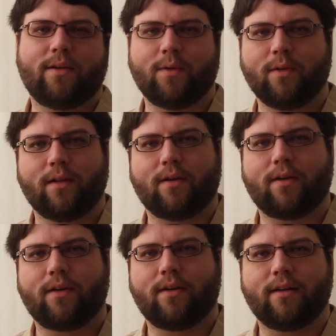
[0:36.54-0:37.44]
to
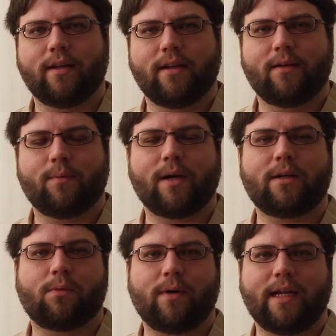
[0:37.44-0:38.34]
learn
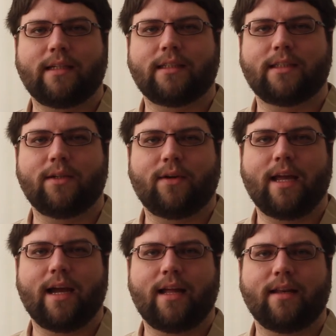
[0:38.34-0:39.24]
what range you
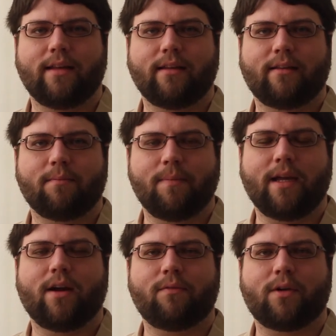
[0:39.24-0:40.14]
can be
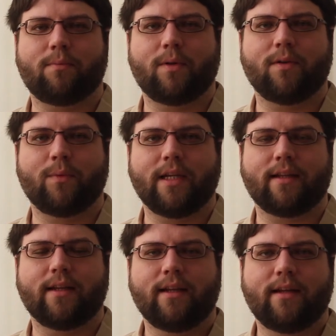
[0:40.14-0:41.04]
comfortable
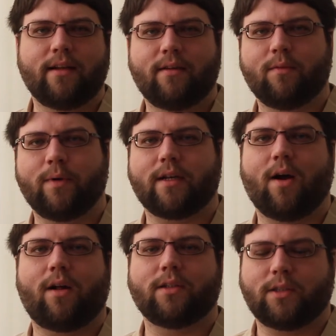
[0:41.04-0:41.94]
with
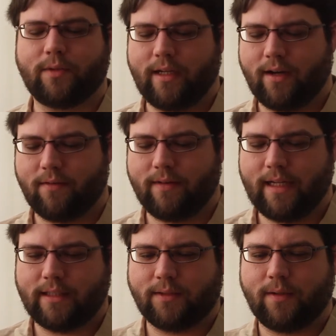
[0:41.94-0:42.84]
all three of
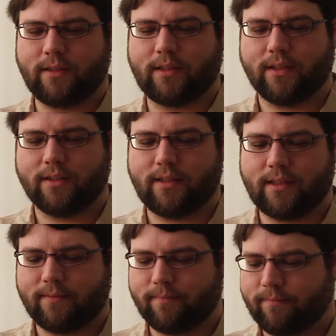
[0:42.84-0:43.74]
these
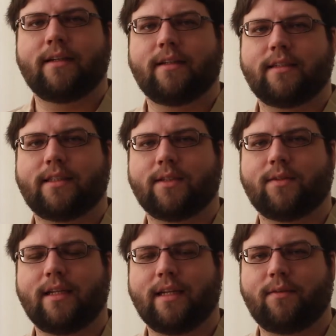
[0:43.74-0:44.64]
functions.
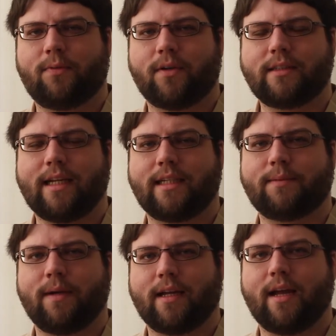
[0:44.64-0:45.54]
So the first
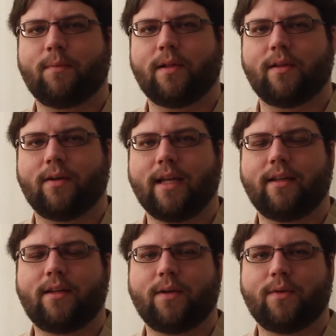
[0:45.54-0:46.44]
aspect I will look
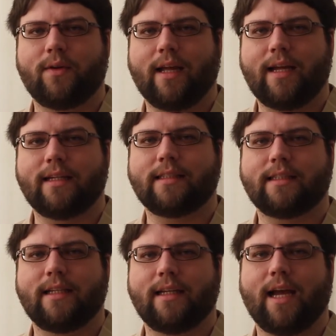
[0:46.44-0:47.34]
into
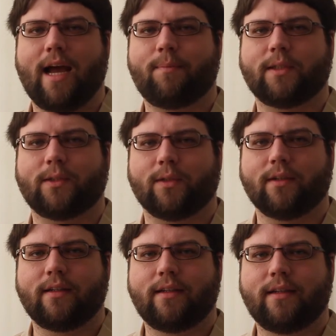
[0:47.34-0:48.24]
is the aperture.